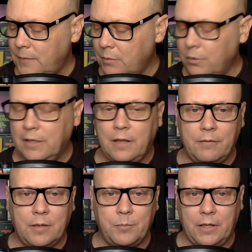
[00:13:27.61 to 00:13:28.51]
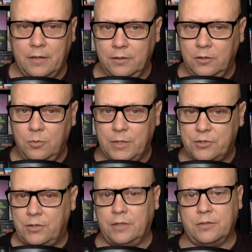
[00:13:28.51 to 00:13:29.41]
Really love it. But
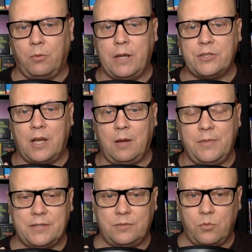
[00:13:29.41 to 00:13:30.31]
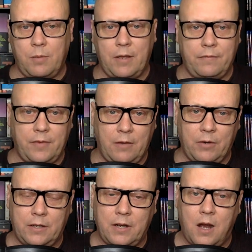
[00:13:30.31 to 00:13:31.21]
Lubitsch does a great job. This is one of my
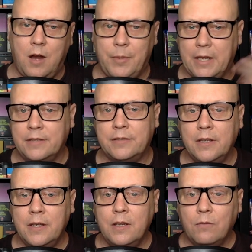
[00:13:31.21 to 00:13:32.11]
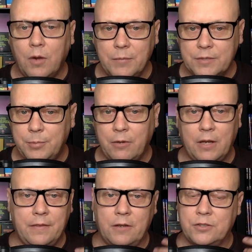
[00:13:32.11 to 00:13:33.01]
favorite comedies from this
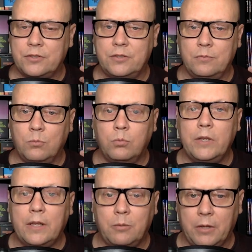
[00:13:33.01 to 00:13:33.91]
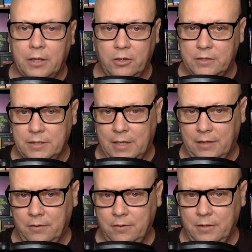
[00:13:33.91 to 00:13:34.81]
period. They're just really, really good together.